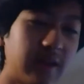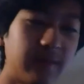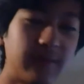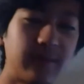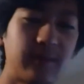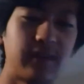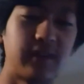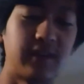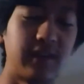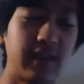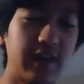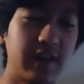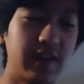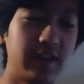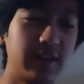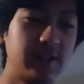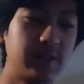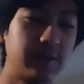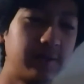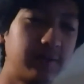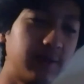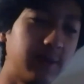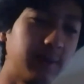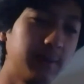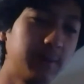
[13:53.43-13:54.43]
having an
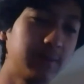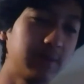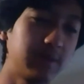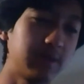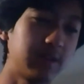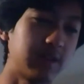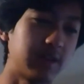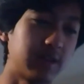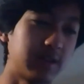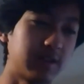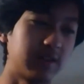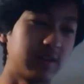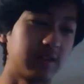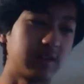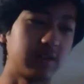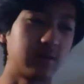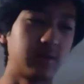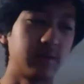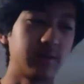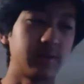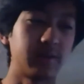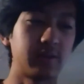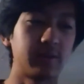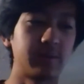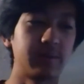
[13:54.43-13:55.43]
edge flipped and a
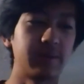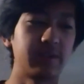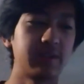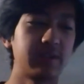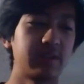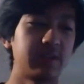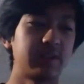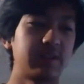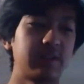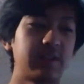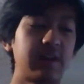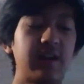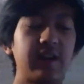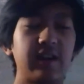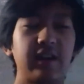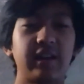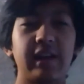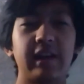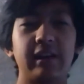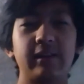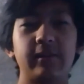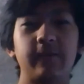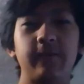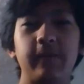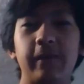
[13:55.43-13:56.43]
corner twist and
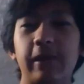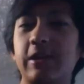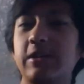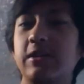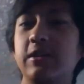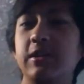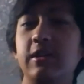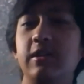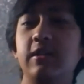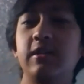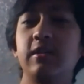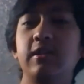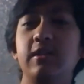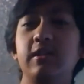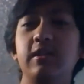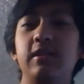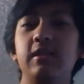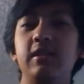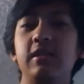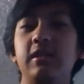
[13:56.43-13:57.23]
not allowed to fix it.